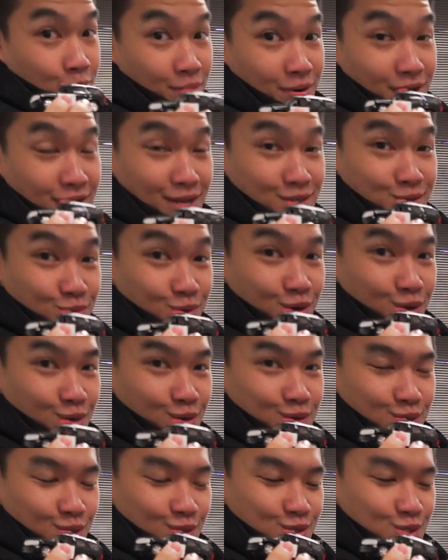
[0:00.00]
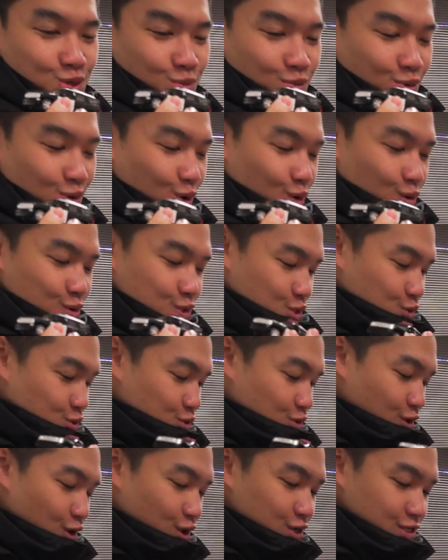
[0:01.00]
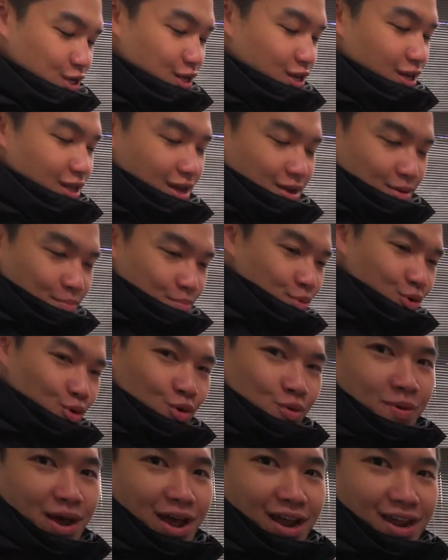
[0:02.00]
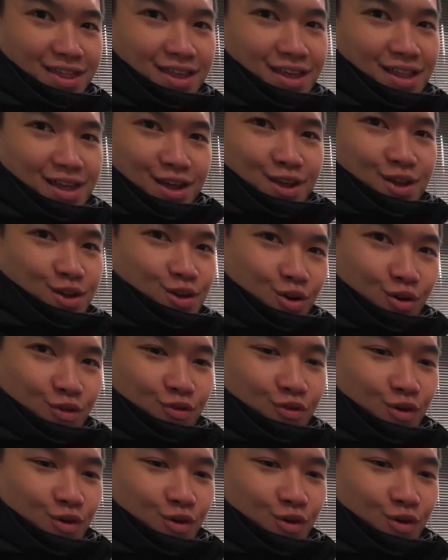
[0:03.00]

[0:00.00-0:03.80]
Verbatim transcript: but it's one of those super old school cards that you can like pull back and they like go